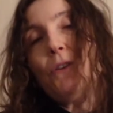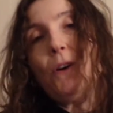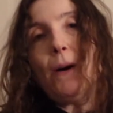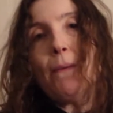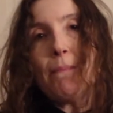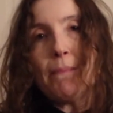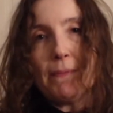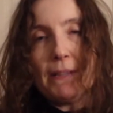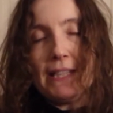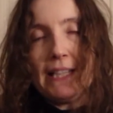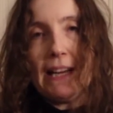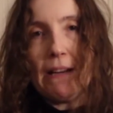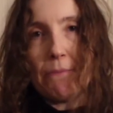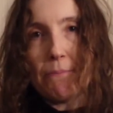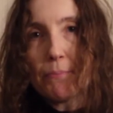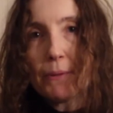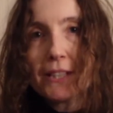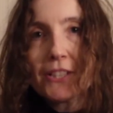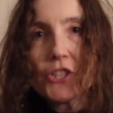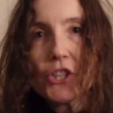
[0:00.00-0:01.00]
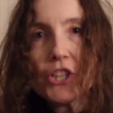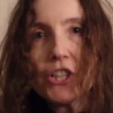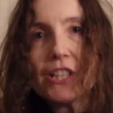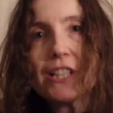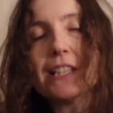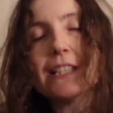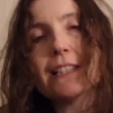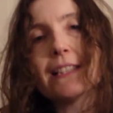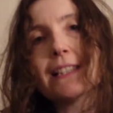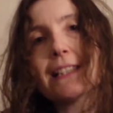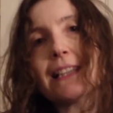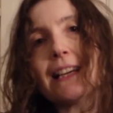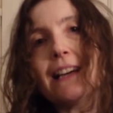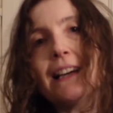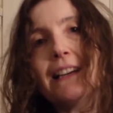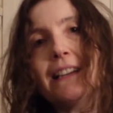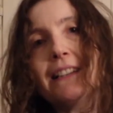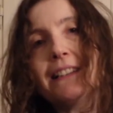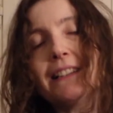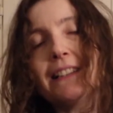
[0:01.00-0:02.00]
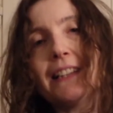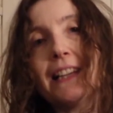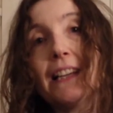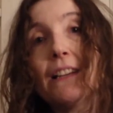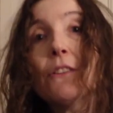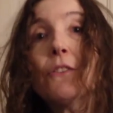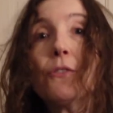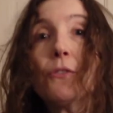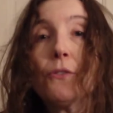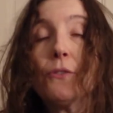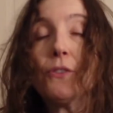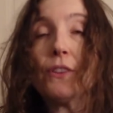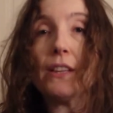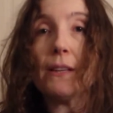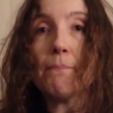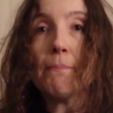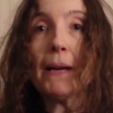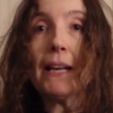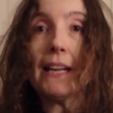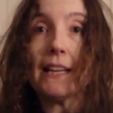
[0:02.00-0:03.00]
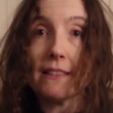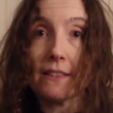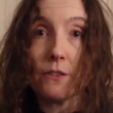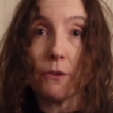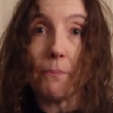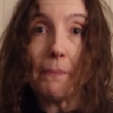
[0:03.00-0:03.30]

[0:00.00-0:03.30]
Up and down bridges, and then through the Palazzo